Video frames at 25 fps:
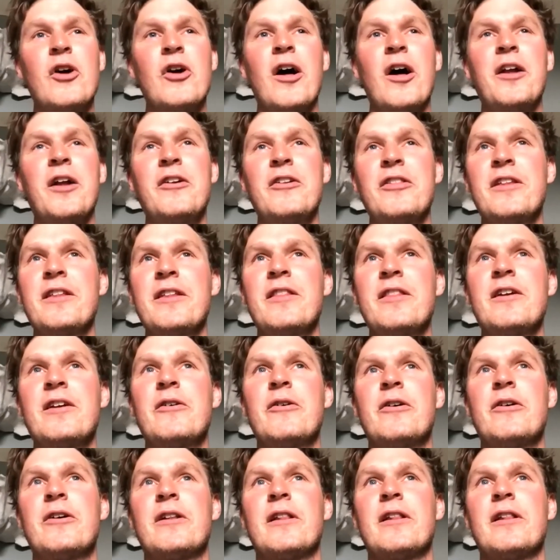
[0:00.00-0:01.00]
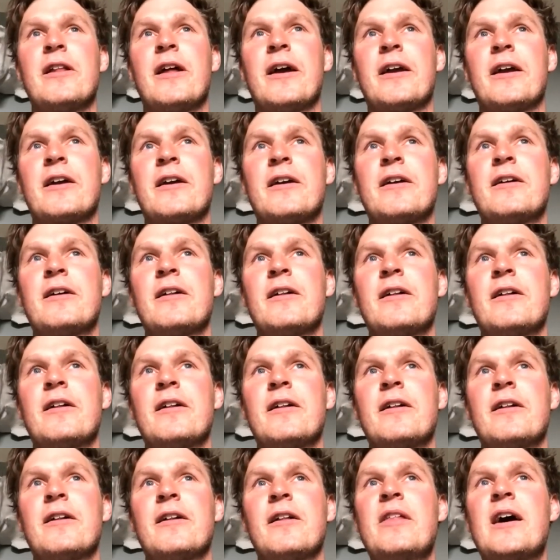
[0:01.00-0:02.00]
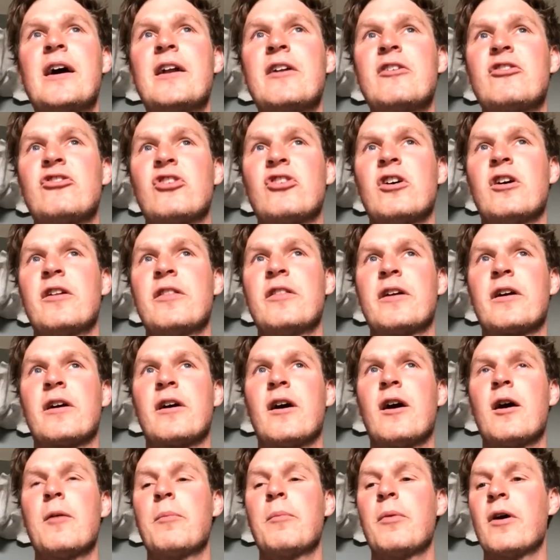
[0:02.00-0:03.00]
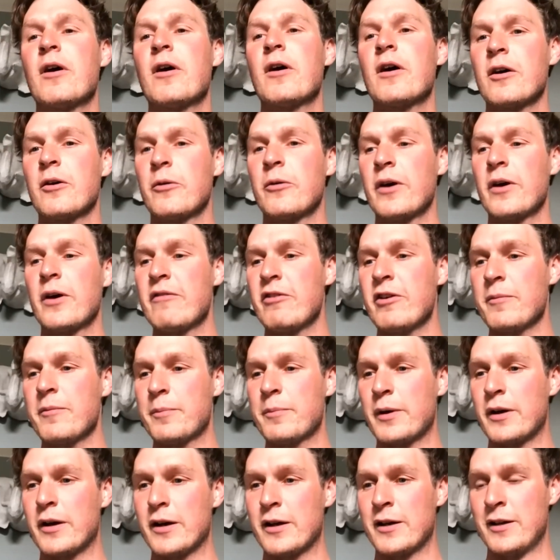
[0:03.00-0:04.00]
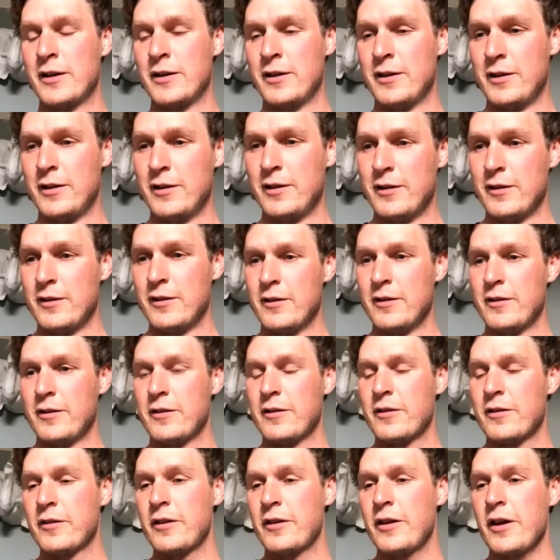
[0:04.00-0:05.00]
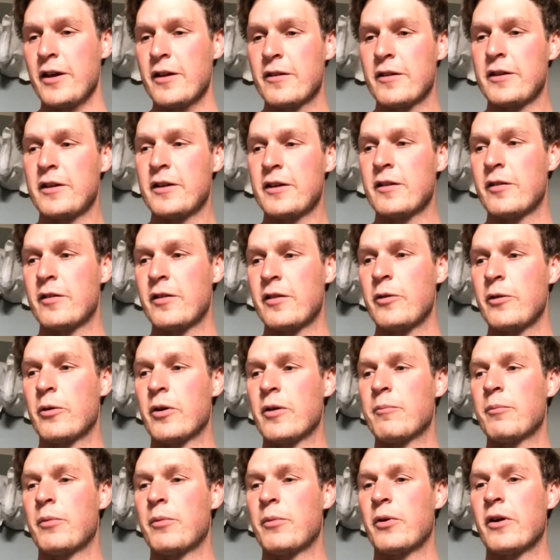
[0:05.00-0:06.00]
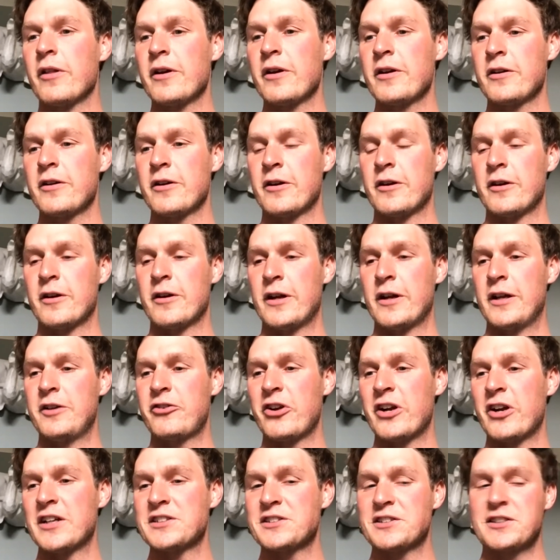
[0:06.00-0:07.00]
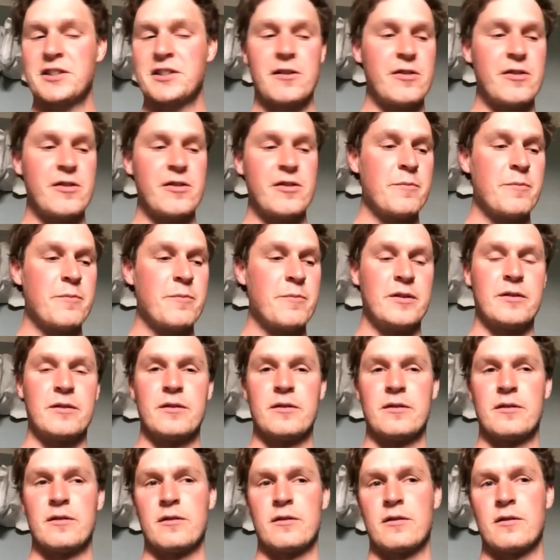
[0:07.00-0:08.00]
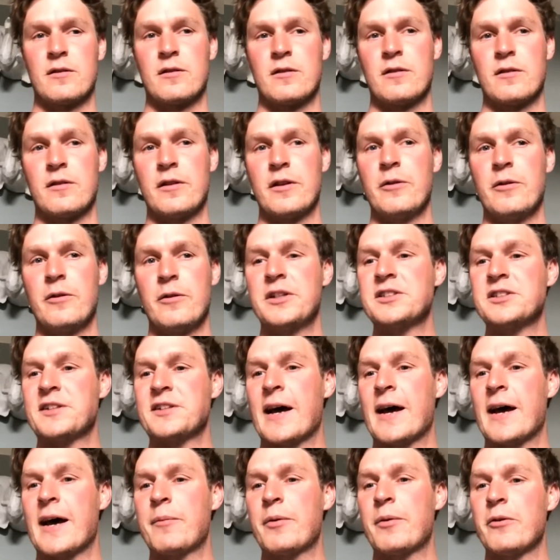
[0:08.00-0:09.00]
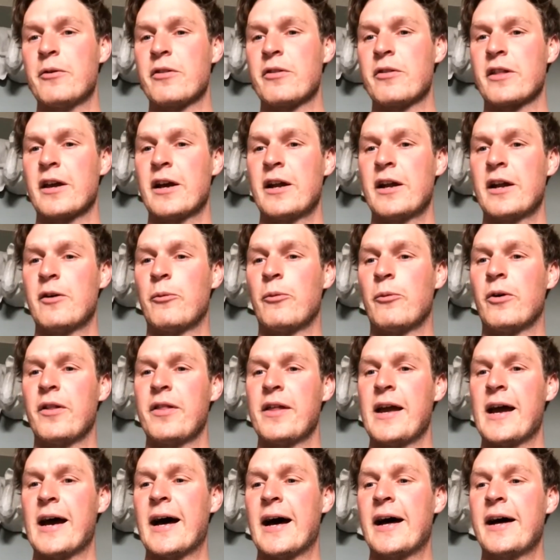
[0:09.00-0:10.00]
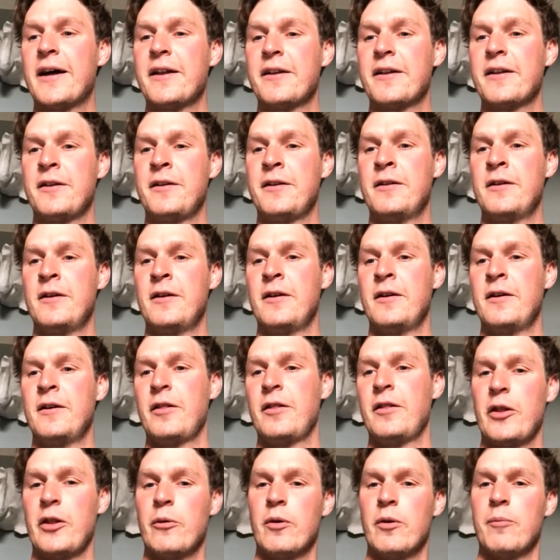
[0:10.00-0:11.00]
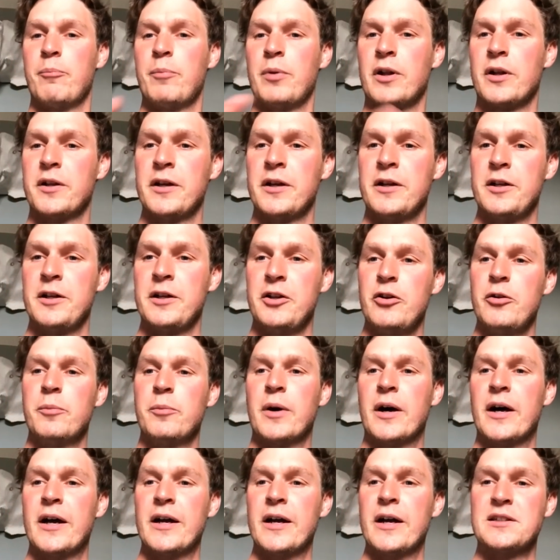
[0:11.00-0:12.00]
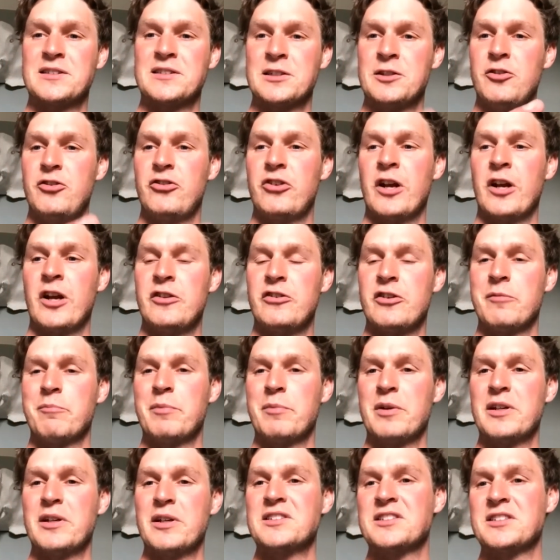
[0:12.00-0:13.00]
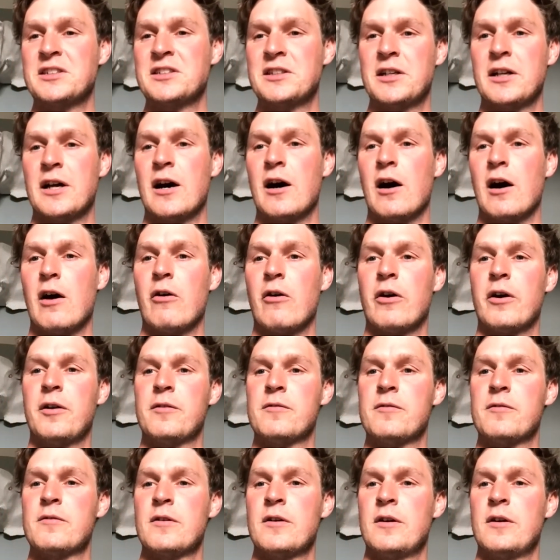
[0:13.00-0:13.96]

I don't think they were like, I mean, they had a show in the car park or whatever, but yeah, they weren't bothered or interested in them, and they were just happy with kind of what they had, and they were building new bikes and changing bits in and out, and